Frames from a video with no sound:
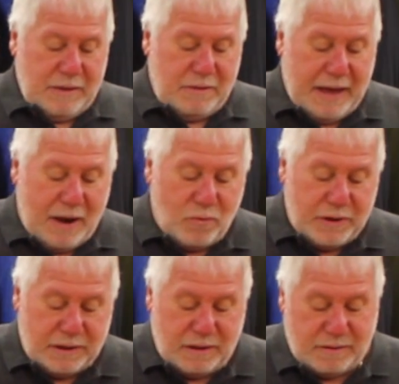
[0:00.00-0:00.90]
That
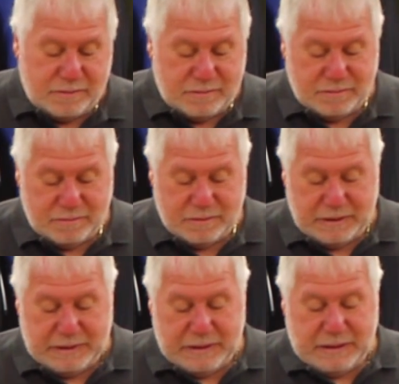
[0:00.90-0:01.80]
will
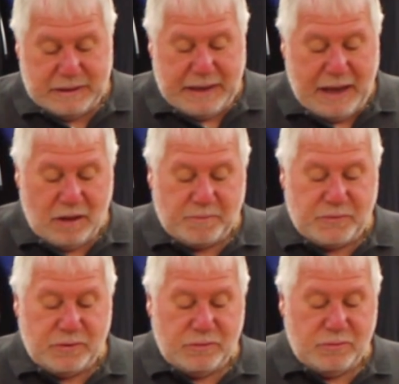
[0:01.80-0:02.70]
help
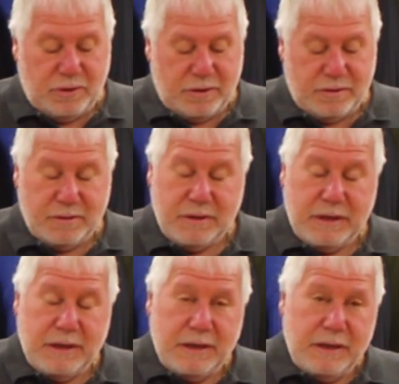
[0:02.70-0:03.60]
to
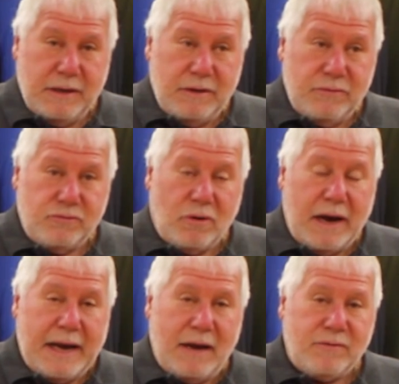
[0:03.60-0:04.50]

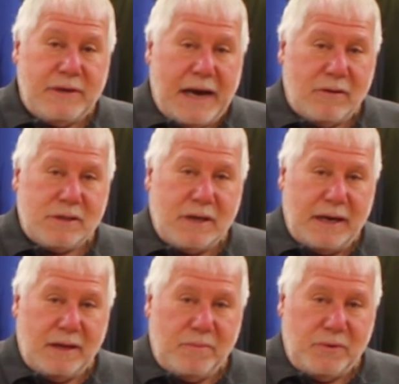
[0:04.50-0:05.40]
dry out the
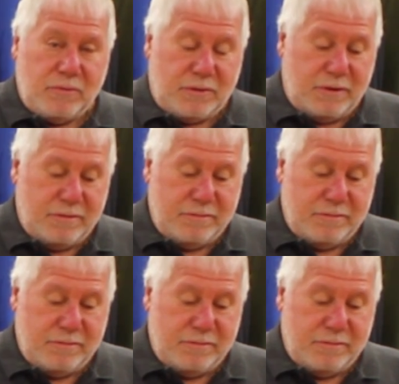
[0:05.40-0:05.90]
outside of the boot.